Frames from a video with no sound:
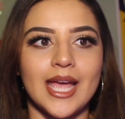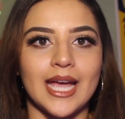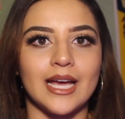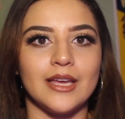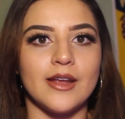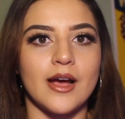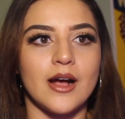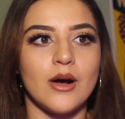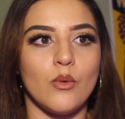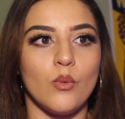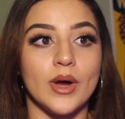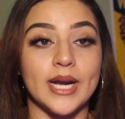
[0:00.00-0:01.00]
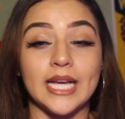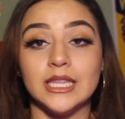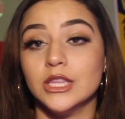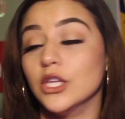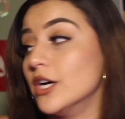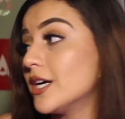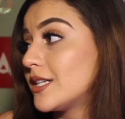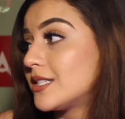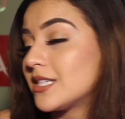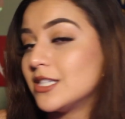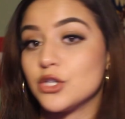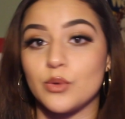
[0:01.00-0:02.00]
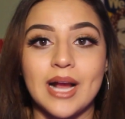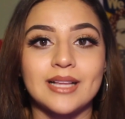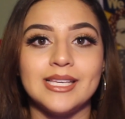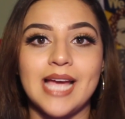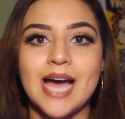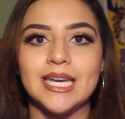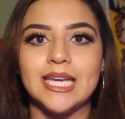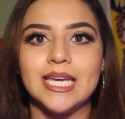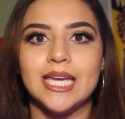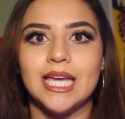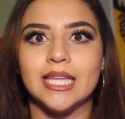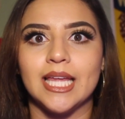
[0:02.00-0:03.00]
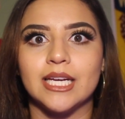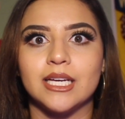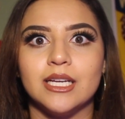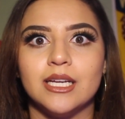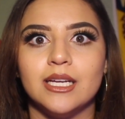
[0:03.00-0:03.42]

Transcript: And when I looked directly at it, it like